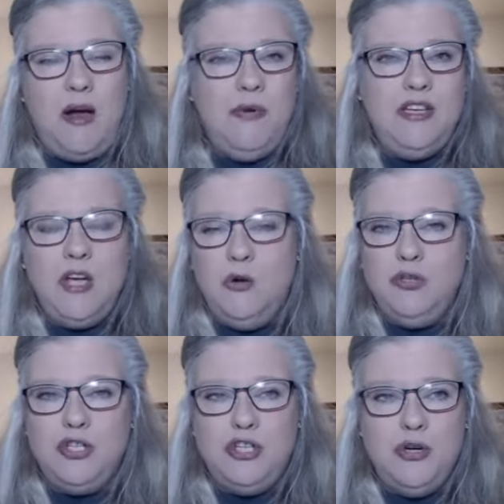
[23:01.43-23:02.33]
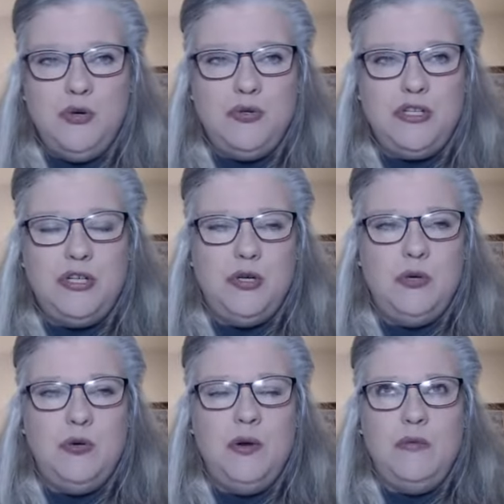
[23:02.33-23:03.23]
we don't choose
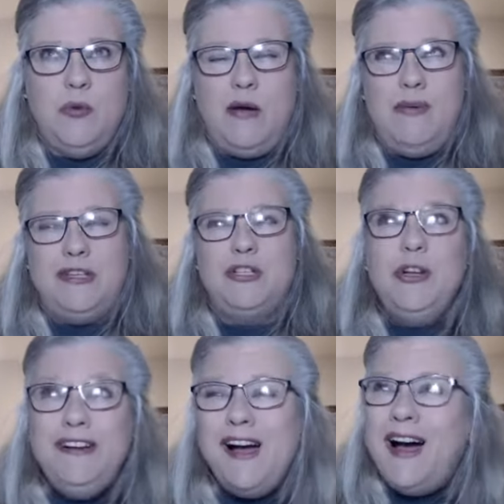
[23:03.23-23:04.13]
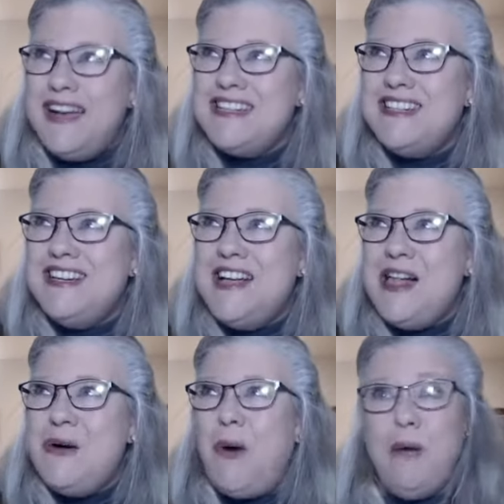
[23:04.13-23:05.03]
to, why we should not,
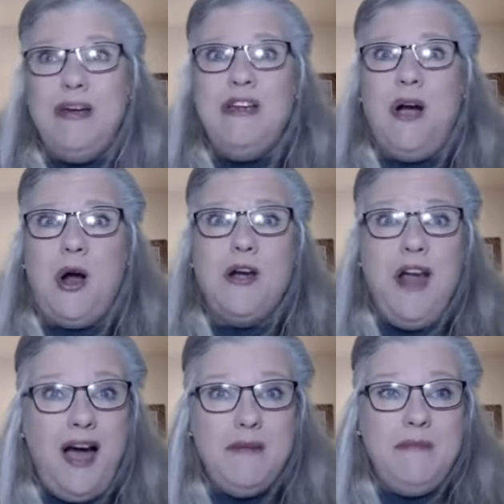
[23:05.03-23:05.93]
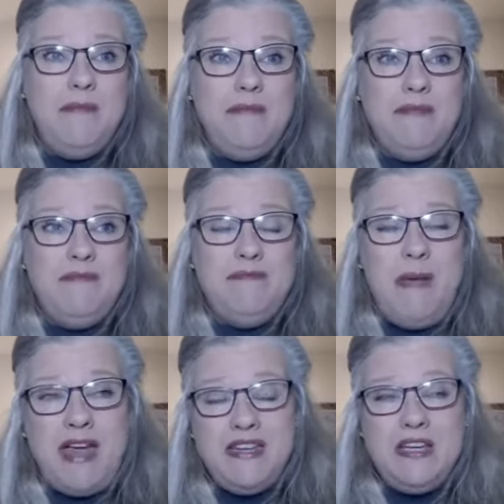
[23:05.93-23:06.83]
why we are not
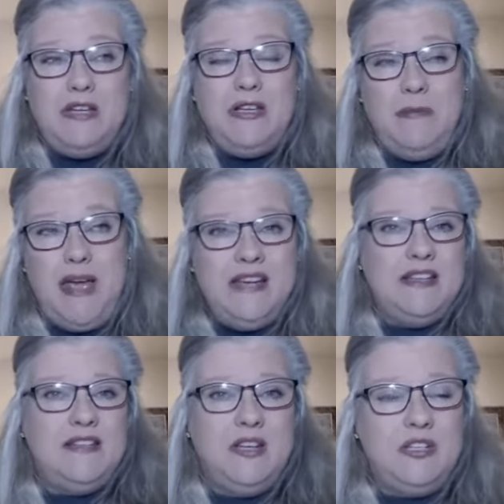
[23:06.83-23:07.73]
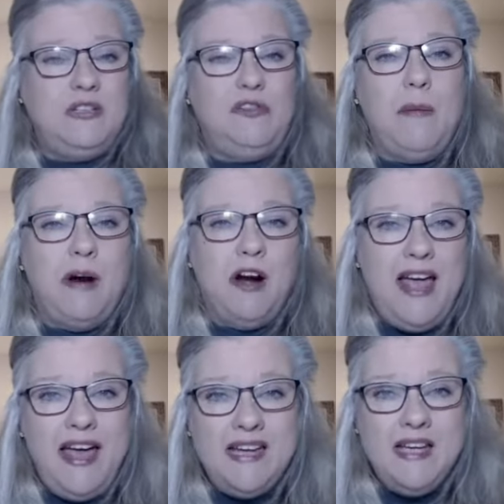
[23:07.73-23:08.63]
meant to make decisions from our
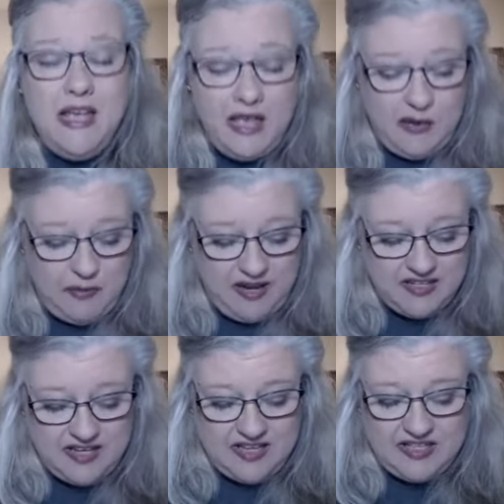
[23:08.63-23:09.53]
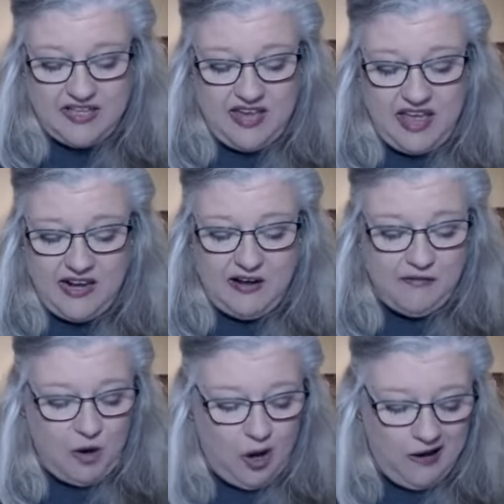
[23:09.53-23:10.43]
head, because it's the gate of
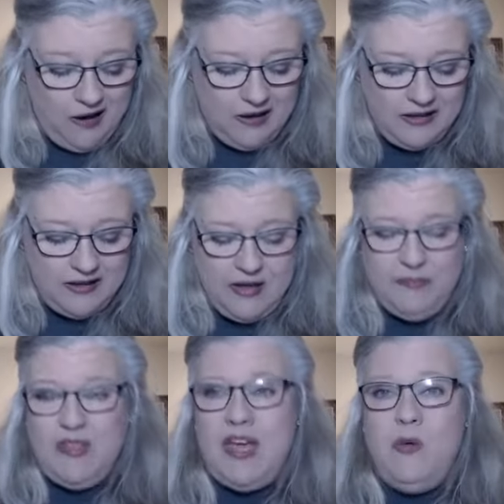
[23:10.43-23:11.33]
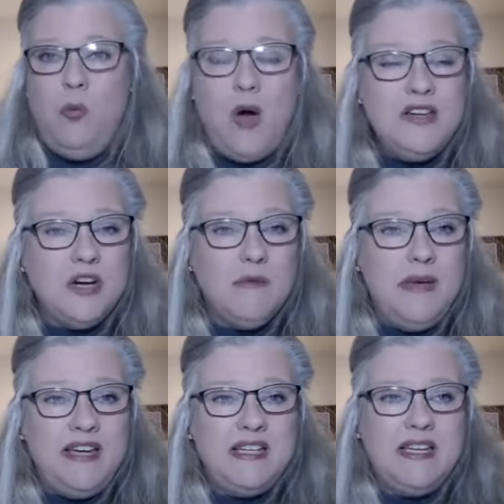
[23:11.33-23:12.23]
awe and
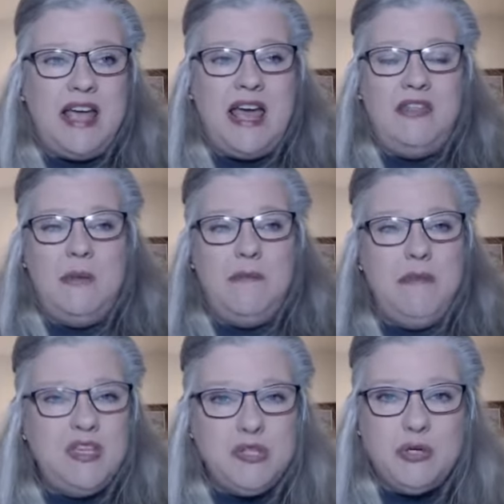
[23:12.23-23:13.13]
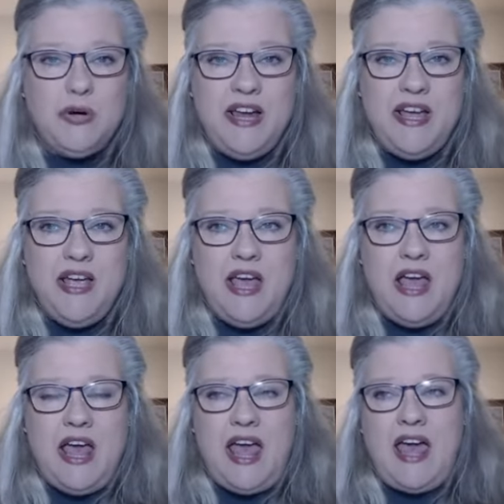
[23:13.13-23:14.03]
wonderment and the mystery.
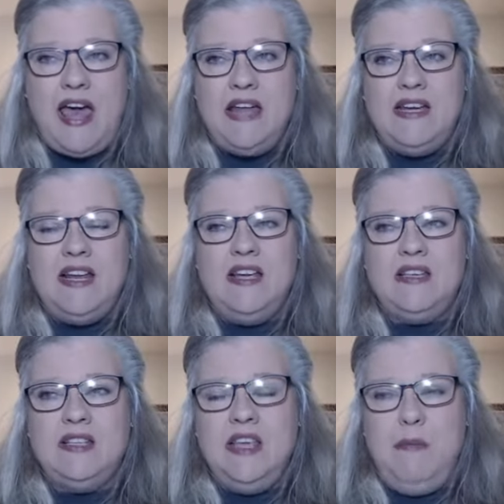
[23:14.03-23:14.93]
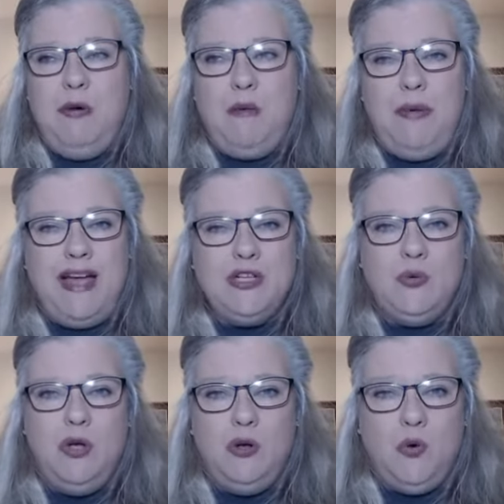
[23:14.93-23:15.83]
And it is the
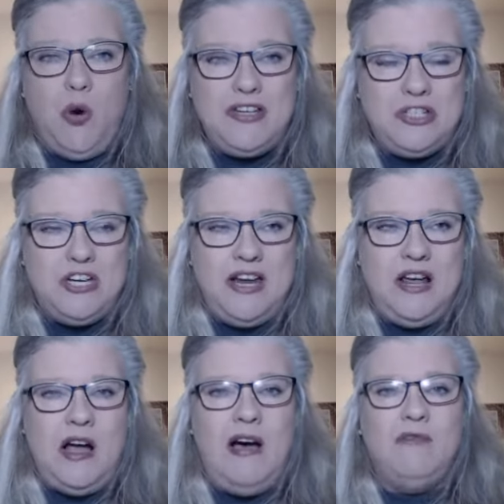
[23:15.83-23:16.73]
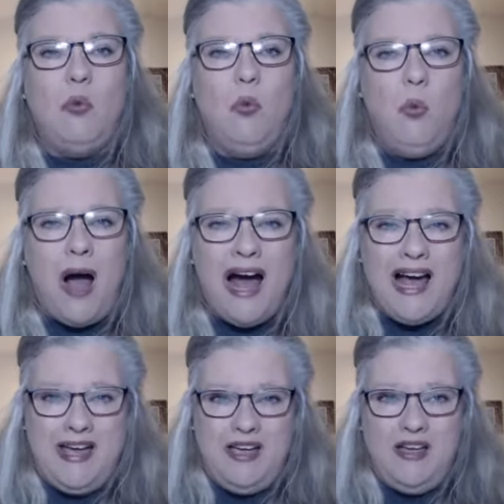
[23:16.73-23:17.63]
perpetual questioning of
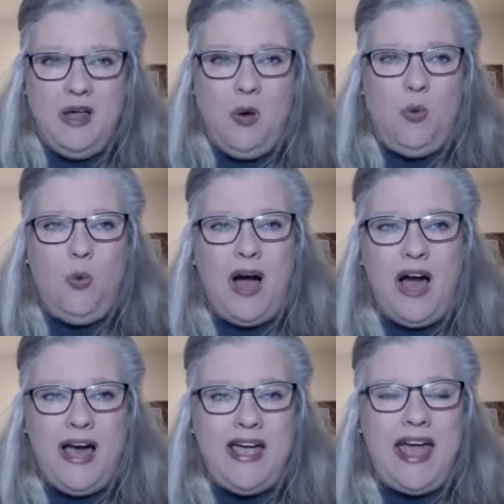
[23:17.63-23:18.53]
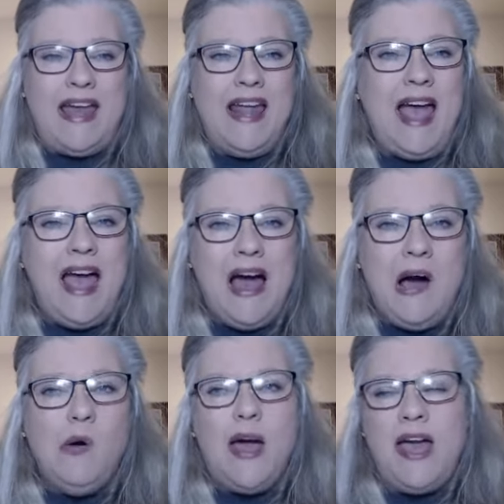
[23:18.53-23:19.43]
why, why, and
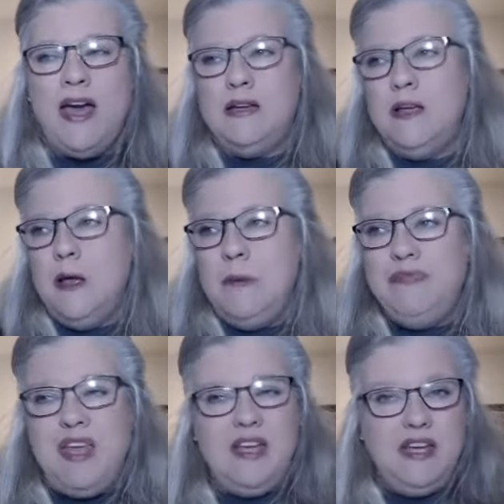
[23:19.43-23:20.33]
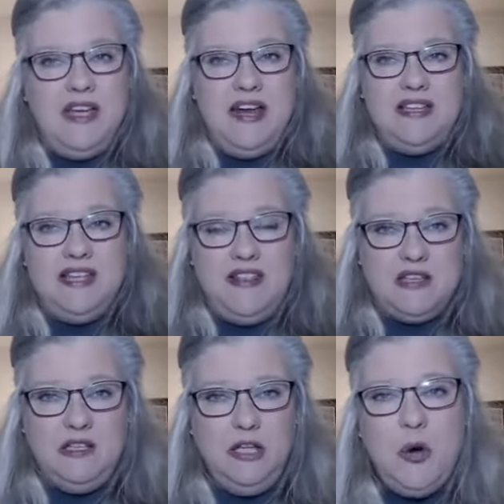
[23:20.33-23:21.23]
how, and it can get us in
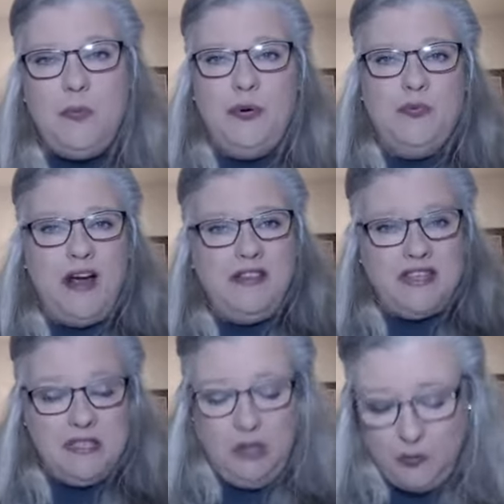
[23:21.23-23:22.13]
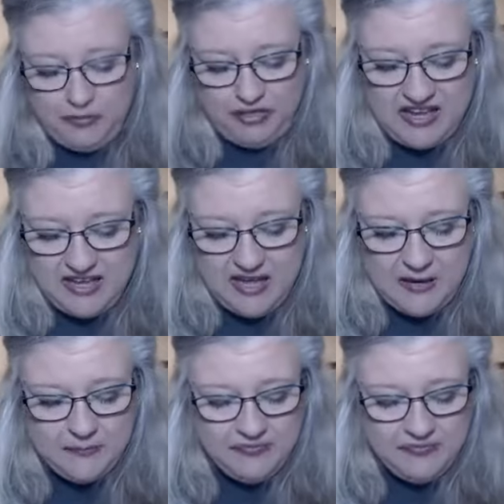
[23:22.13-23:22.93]
this loop, right? This loop thinking.